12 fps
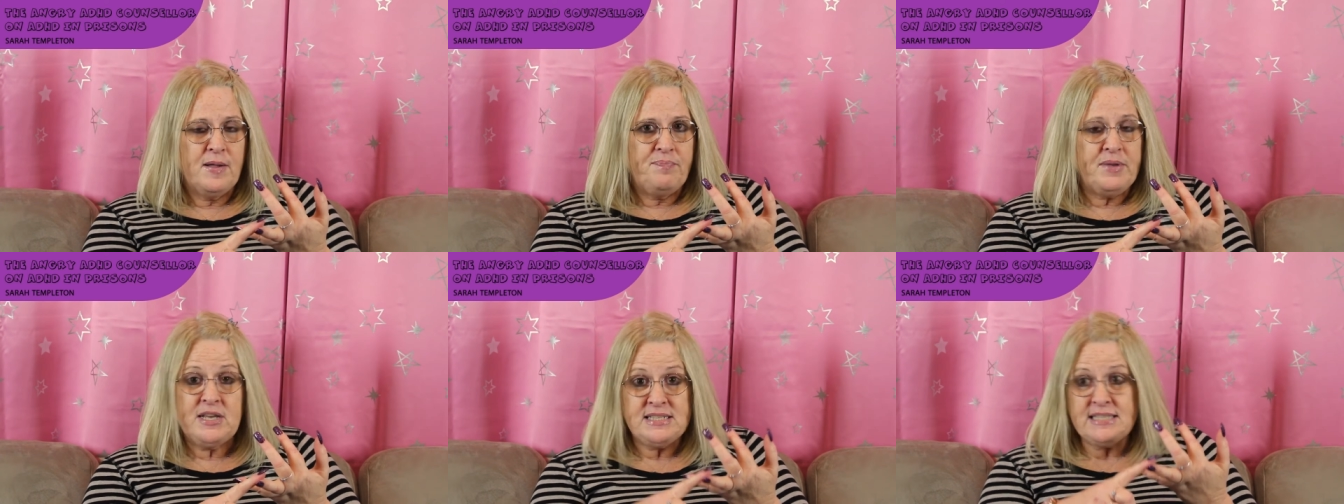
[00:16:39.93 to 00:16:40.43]

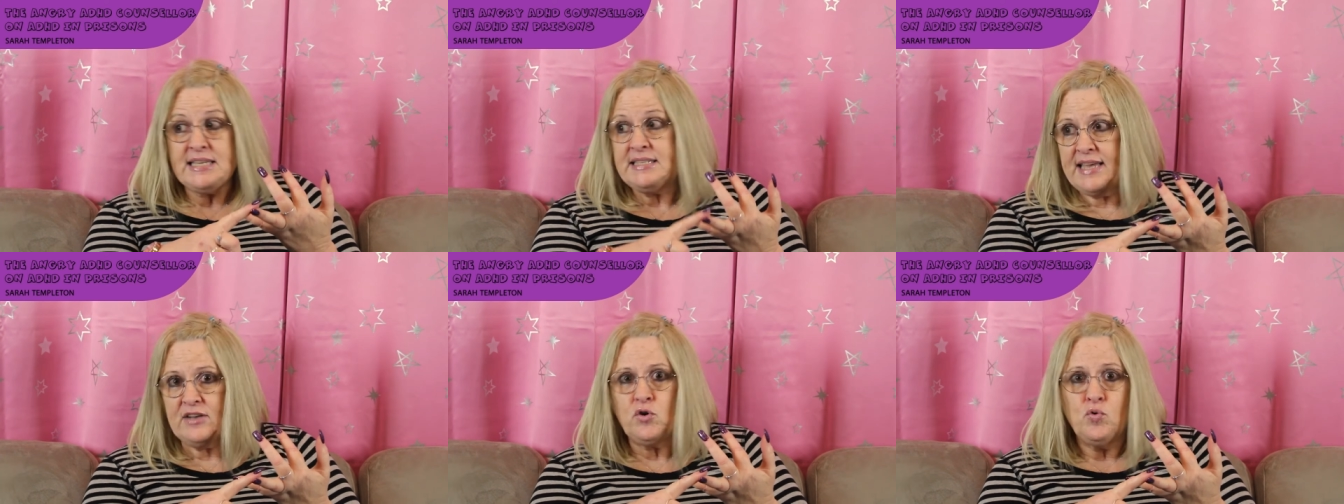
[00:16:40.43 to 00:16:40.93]
because, as I
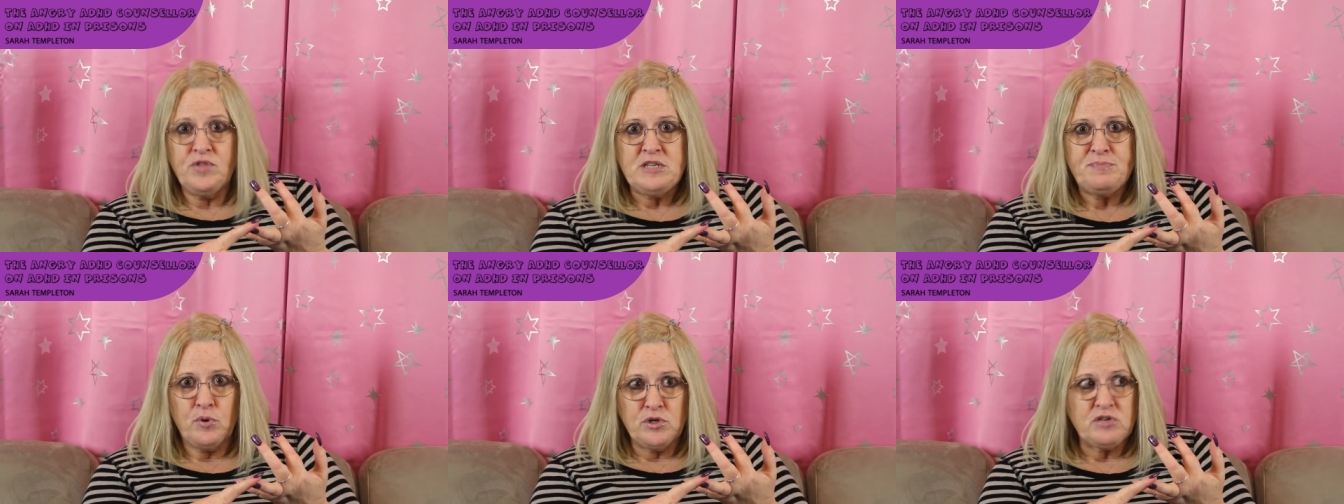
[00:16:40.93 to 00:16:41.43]
said, all these
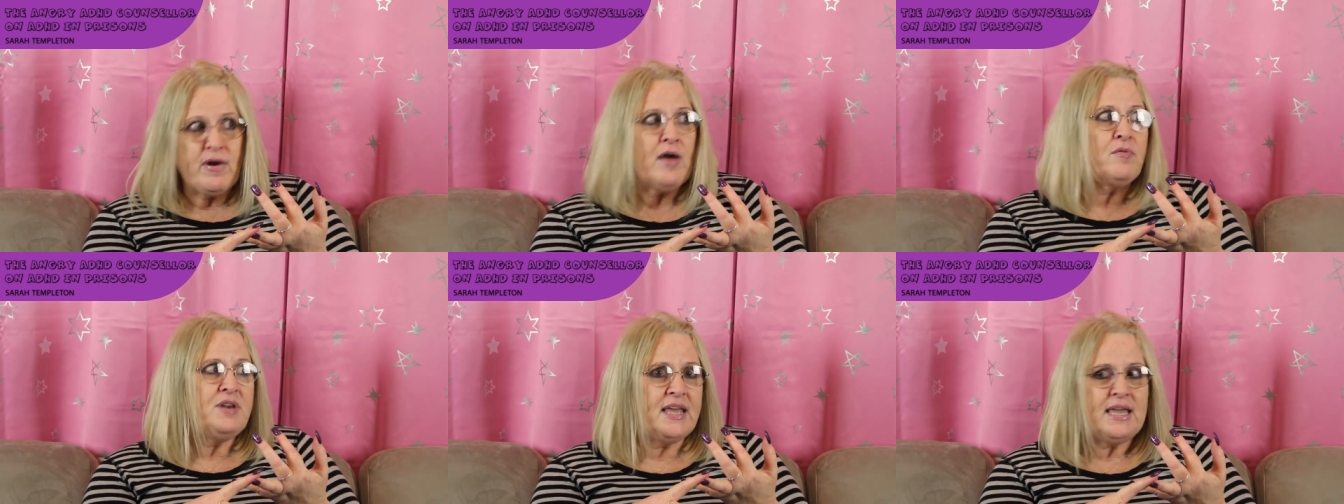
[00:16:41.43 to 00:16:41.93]
boys are
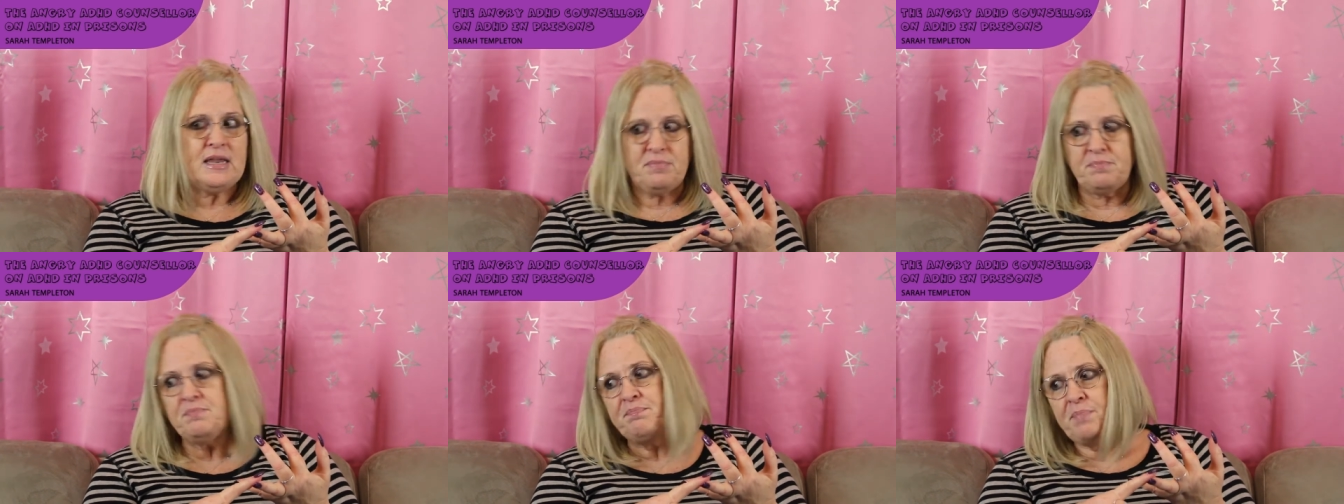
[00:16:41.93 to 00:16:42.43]
out
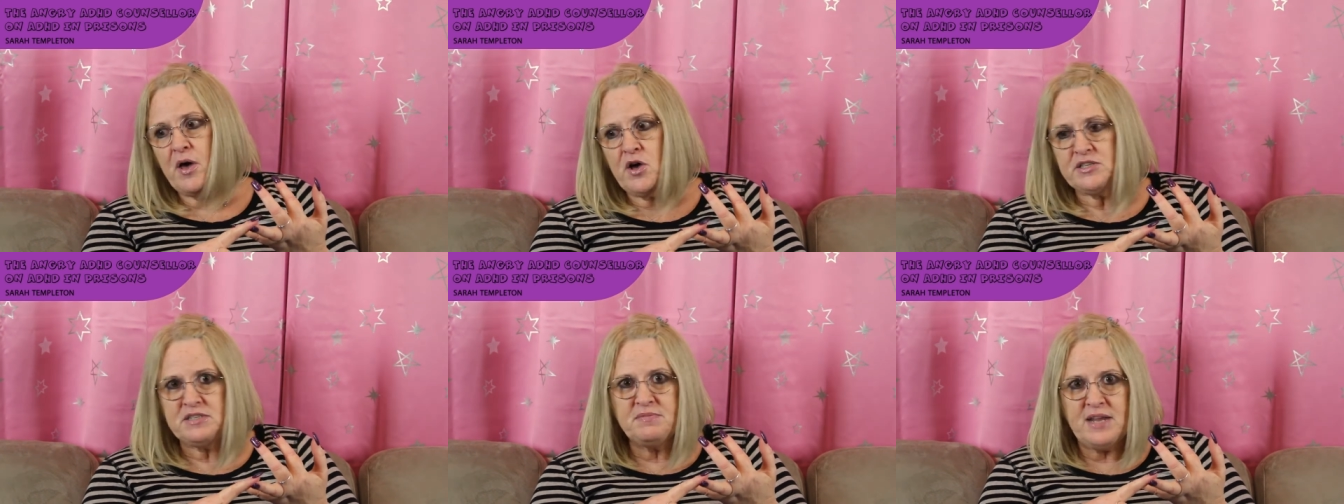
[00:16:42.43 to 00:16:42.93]
nicking purse,